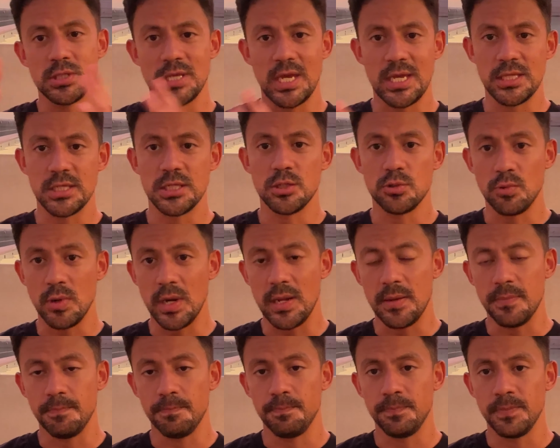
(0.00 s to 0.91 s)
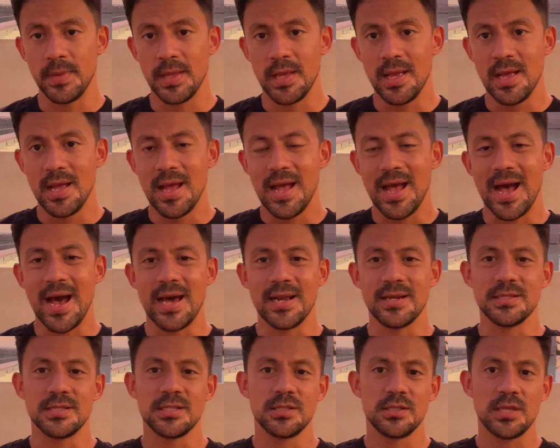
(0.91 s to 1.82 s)
stage 3,
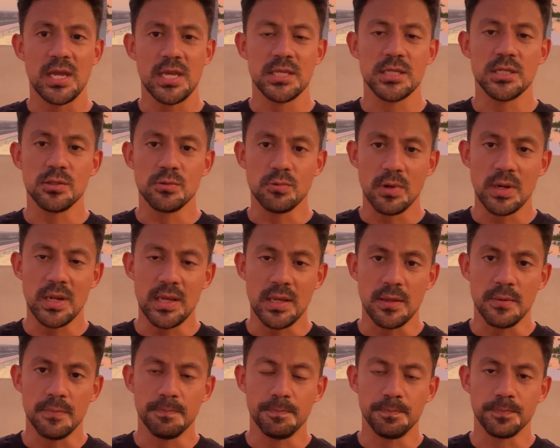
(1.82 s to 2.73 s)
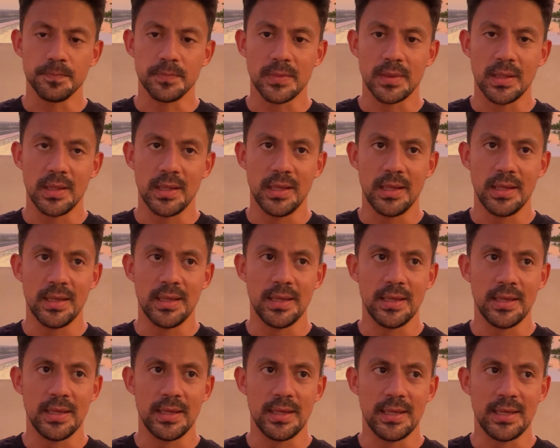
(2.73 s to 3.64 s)
and stage 3
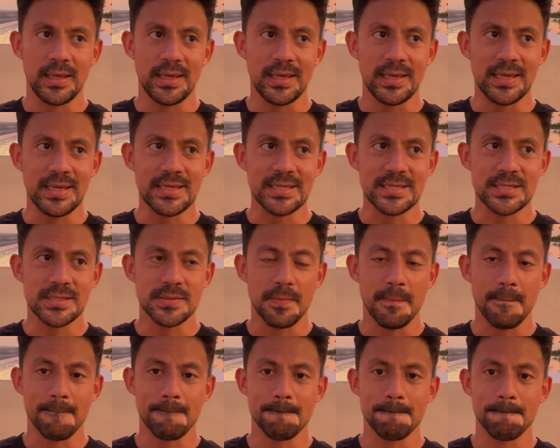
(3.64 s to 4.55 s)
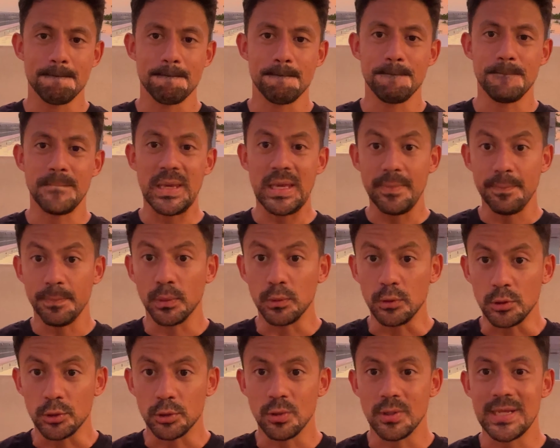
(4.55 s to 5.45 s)
is
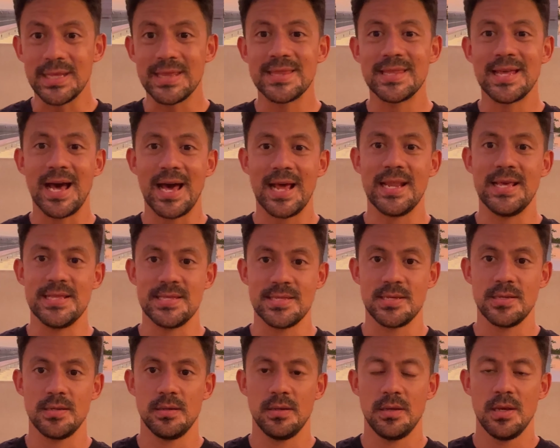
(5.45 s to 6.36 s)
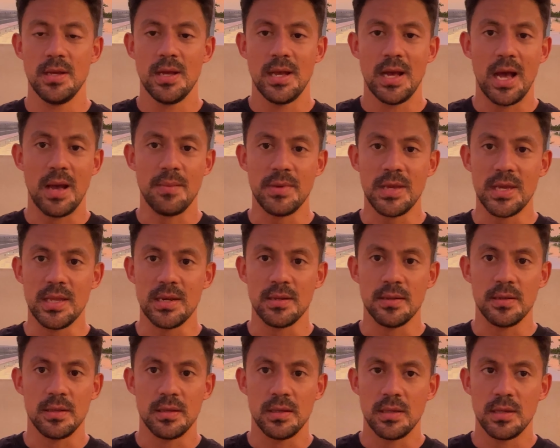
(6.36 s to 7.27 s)
people. You need talent.
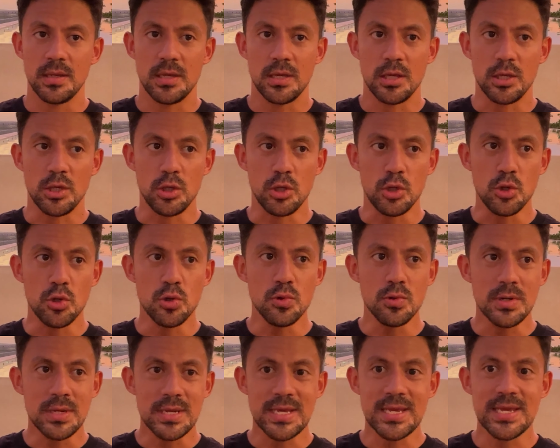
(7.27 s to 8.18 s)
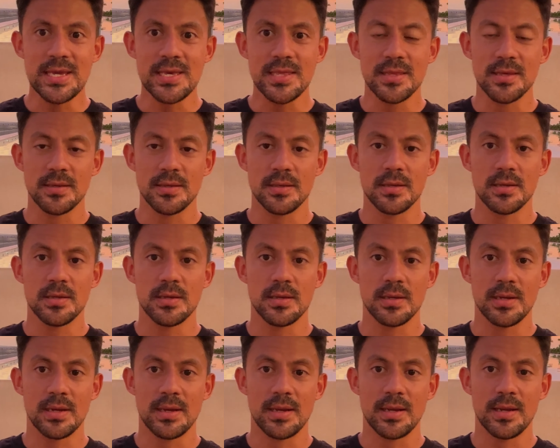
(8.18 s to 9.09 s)
You need
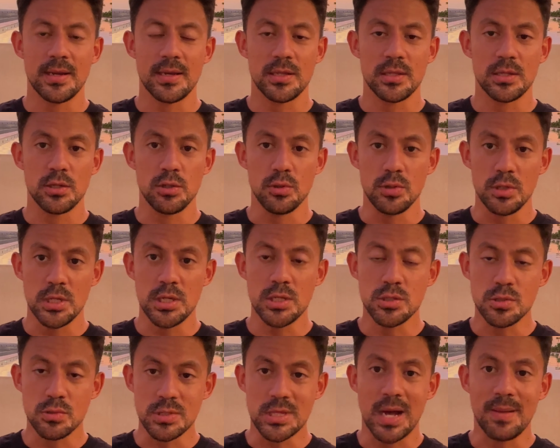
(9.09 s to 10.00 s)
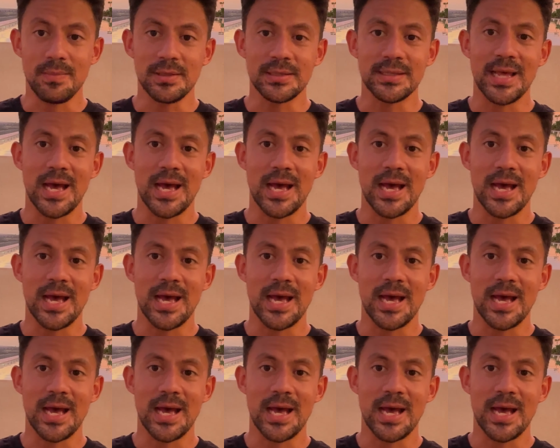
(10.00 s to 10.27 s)
to double